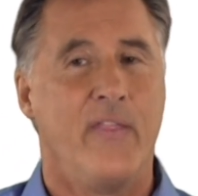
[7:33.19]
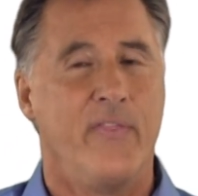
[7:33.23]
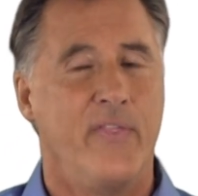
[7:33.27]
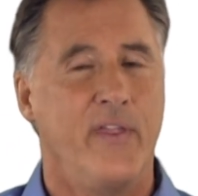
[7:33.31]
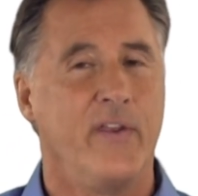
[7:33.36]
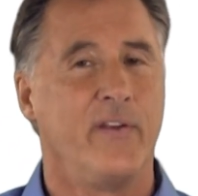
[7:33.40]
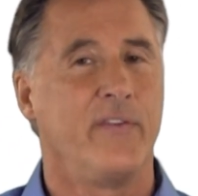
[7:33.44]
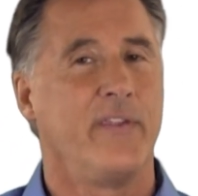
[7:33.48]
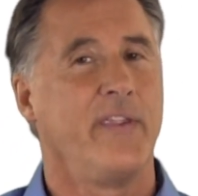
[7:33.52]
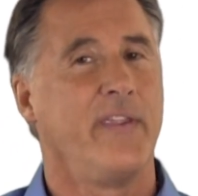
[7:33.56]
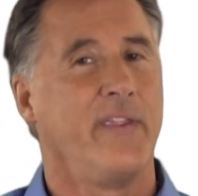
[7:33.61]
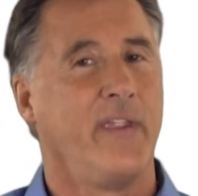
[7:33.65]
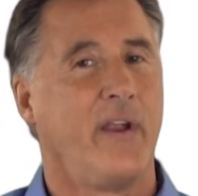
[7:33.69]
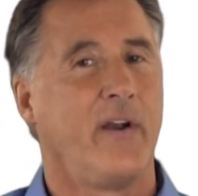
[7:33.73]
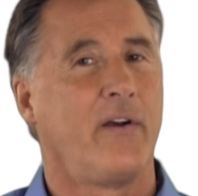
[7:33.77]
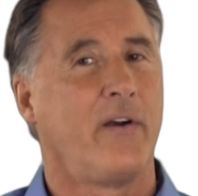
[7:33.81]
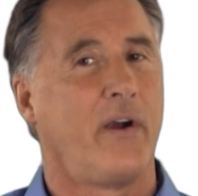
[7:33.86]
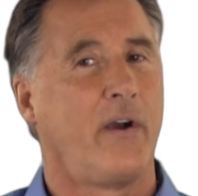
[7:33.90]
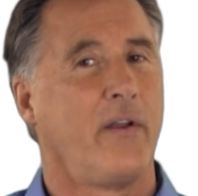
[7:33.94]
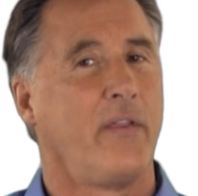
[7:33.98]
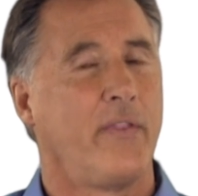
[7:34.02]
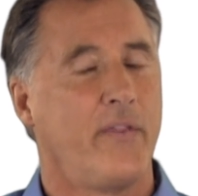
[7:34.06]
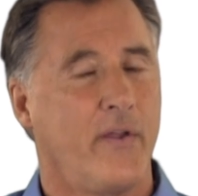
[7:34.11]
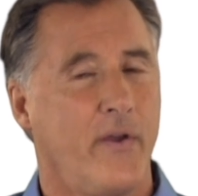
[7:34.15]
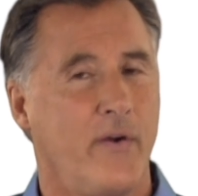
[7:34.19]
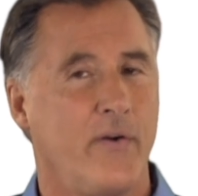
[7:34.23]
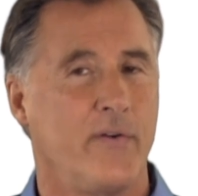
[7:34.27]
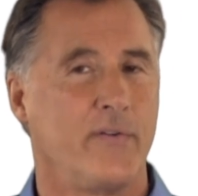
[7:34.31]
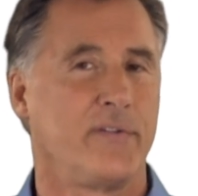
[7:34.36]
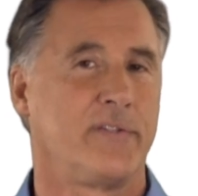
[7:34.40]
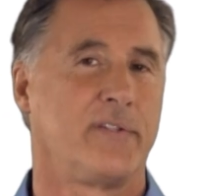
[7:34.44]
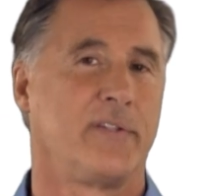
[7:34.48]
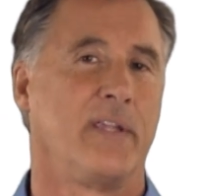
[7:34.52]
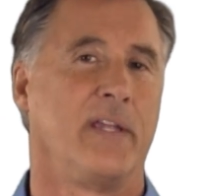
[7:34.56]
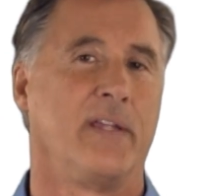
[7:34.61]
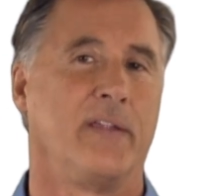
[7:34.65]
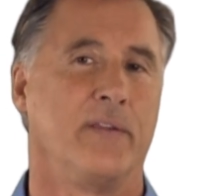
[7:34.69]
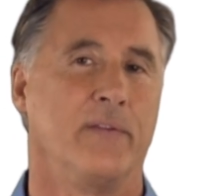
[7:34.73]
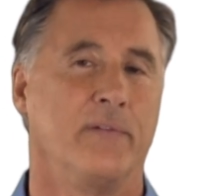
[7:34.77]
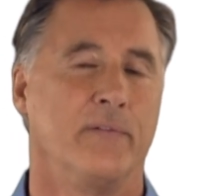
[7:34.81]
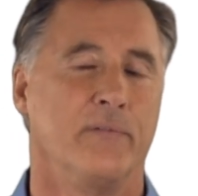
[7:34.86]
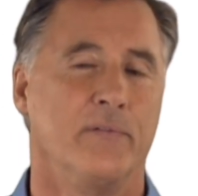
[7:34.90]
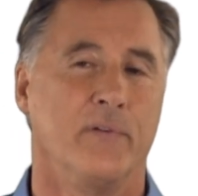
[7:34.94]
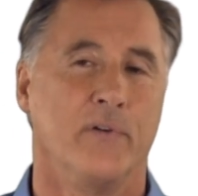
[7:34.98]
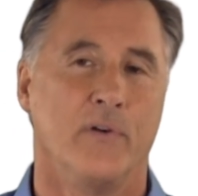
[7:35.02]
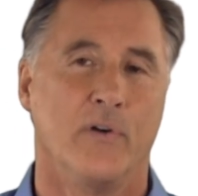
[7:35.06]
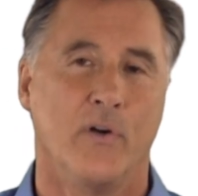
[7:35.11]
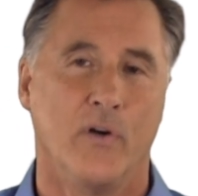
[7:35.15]
Then there are those
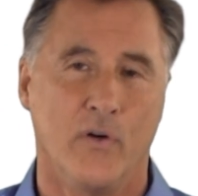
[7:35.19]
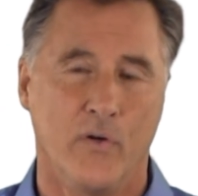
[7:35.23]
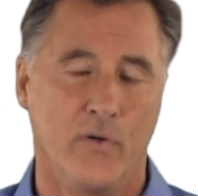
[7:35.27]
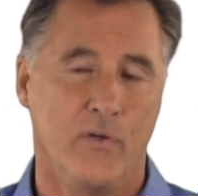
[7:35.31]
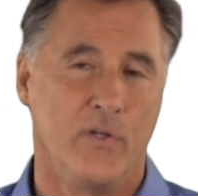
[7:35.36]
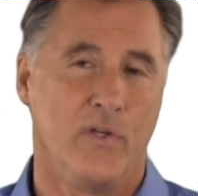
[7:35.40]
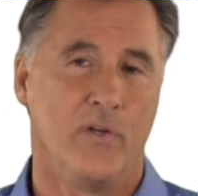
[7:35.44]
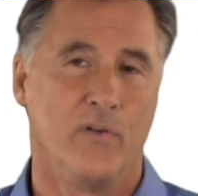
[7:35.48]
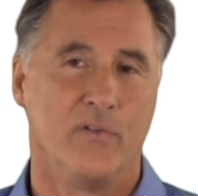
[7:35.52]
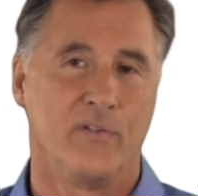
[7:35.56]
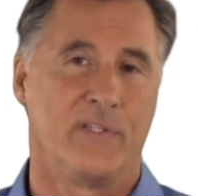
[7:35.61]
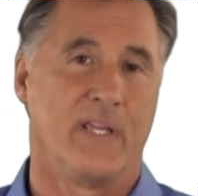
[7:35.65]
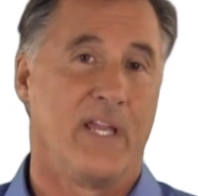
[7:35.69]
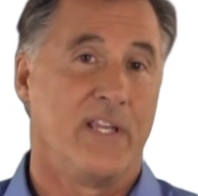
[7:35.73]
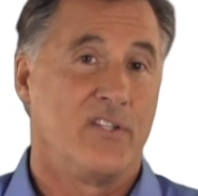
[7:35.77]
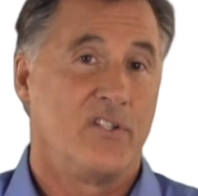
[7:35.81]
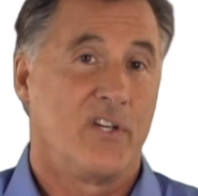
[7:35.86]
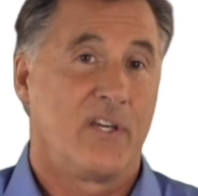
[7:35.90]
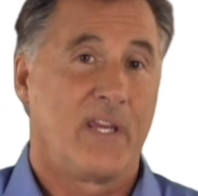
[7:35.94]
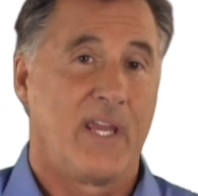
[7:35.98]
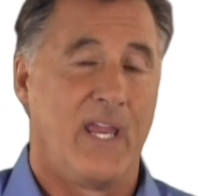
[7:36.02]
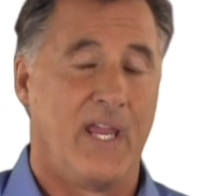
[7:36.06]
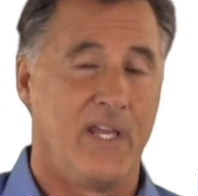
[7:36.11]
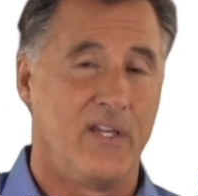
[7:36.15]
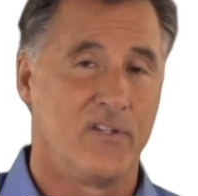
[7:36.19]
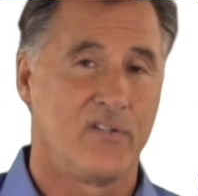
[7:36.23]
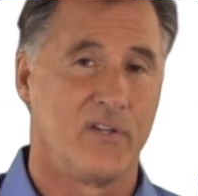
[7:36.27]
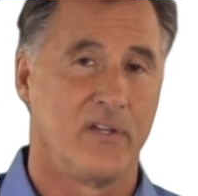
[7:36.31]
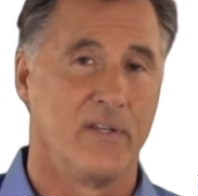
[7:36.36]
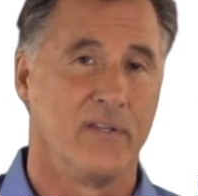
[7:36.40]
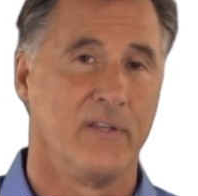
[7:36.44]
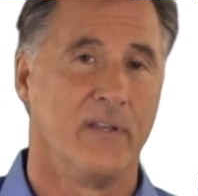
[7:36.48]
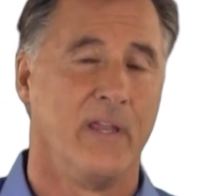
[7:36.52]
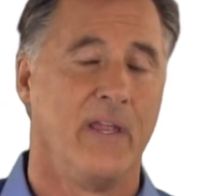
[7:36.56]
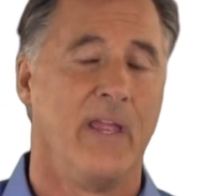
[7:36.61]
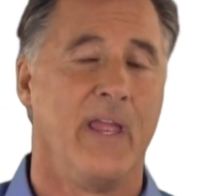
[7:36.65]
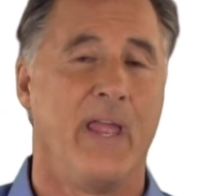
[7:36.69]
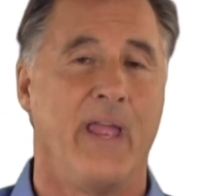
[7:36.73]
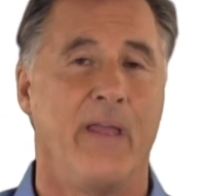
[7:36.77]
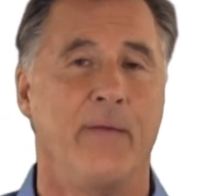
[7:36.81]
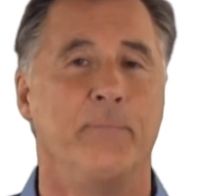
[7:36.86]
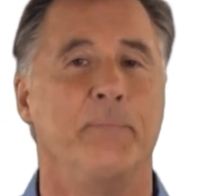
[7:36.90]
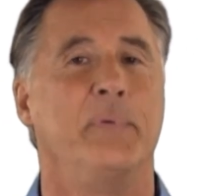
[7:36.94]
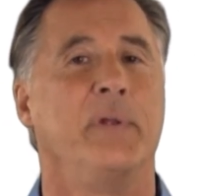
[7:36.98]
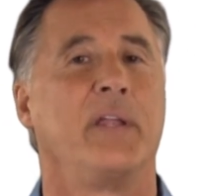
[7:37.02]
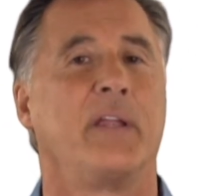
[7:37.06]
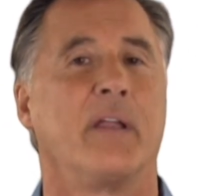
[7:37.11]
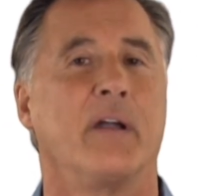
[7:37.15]
who use education
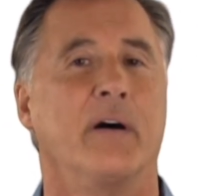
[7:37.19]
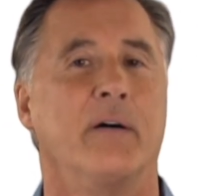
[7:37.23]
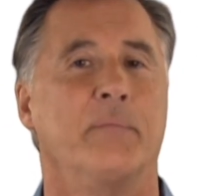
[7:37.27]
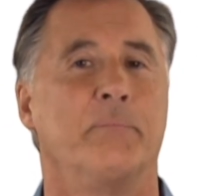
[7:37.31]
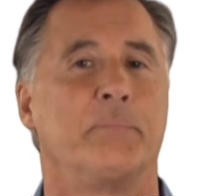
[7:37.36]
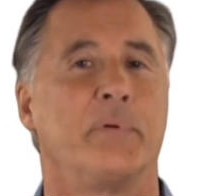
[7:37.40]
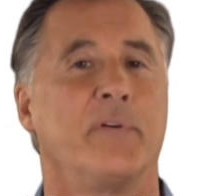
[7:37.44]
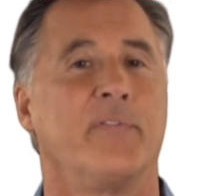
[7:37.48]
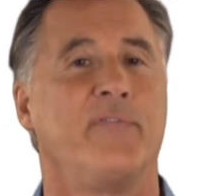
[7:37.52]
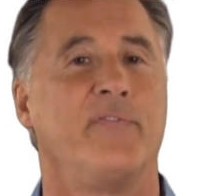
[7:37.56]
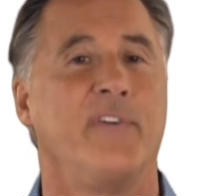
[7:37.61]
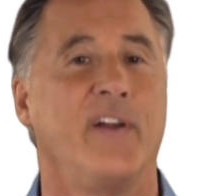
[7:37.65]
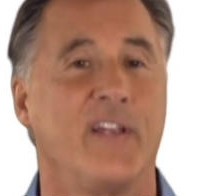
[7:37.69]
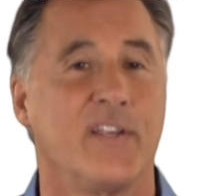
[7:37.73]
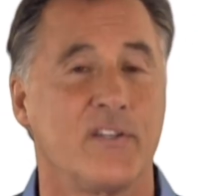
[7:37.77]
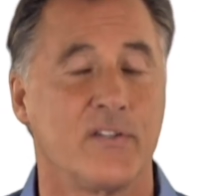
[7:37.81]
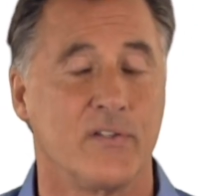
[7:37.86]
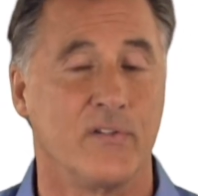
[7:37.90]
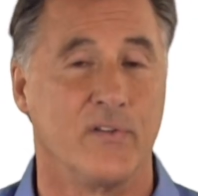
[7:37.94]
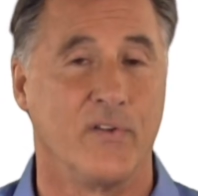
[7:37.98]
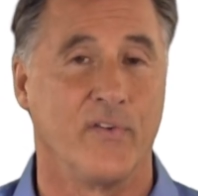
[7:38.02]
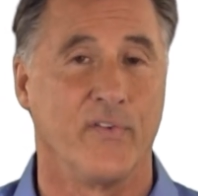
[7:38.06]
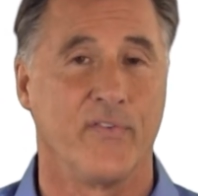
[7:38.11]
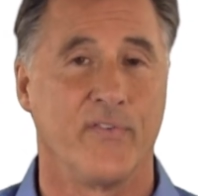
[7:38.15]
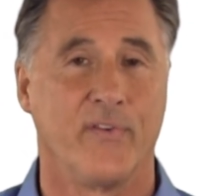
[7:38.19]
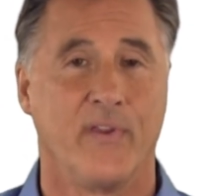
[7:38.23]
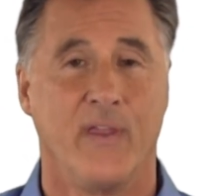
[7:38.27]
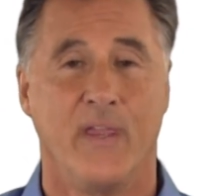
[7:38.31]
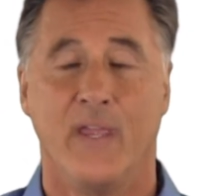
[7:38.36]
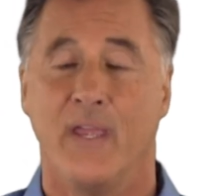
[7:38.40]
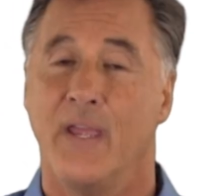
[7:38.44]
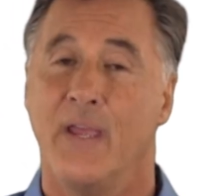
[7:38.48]
and become professionals.